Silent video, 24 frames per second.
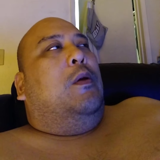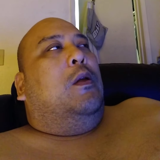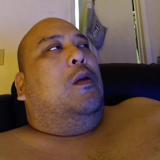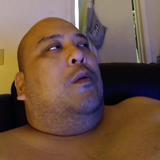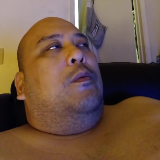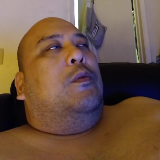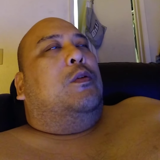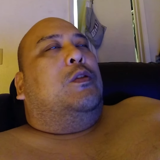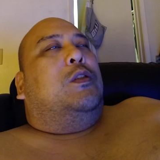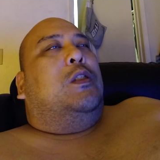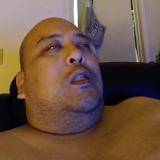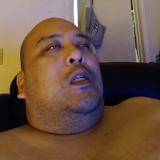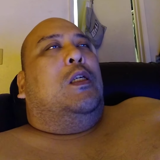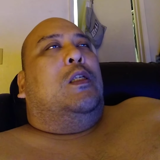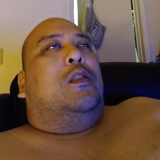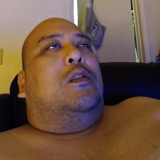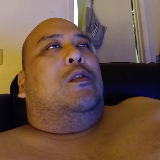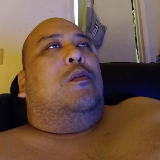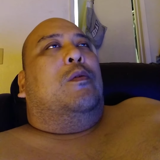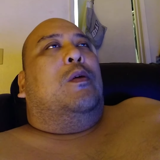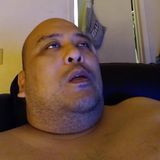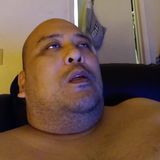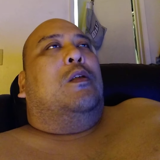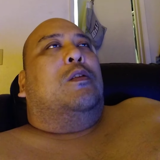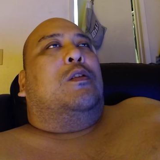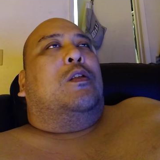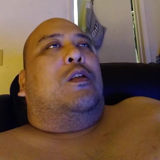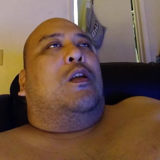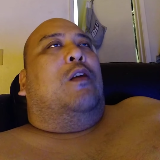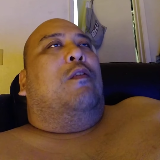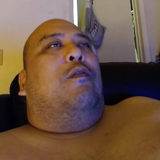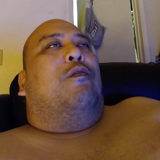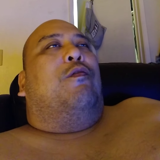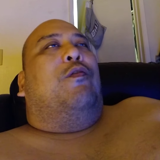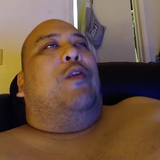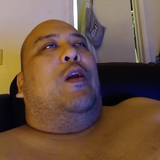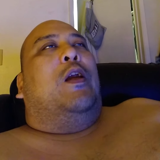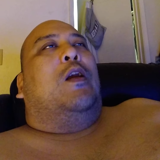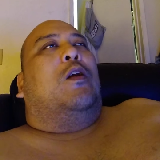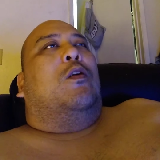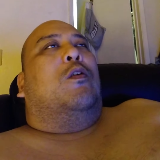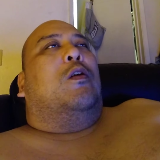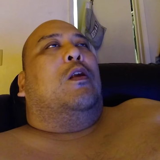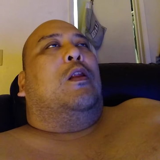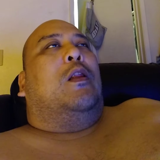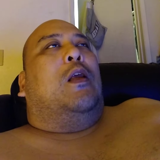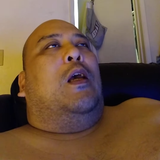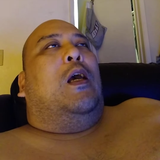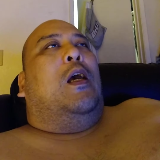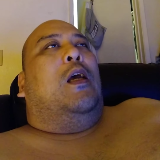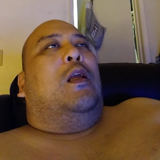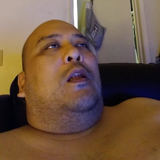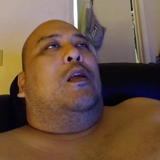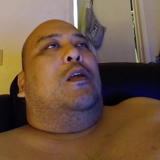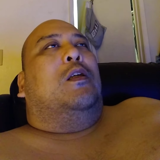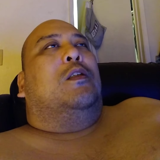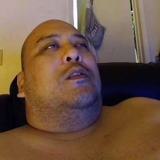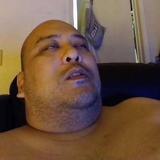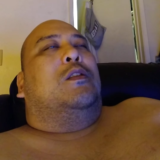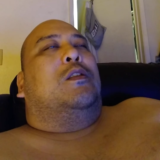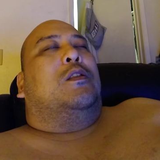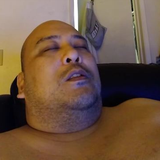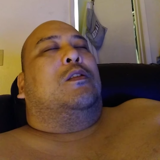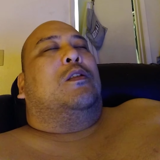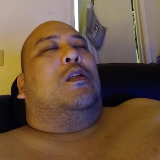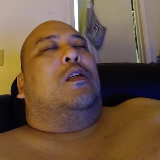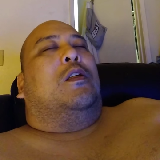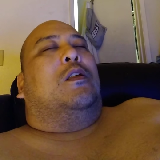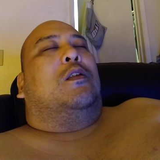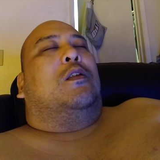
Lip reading: mean, machine. I mean, it's configuring that. It's just like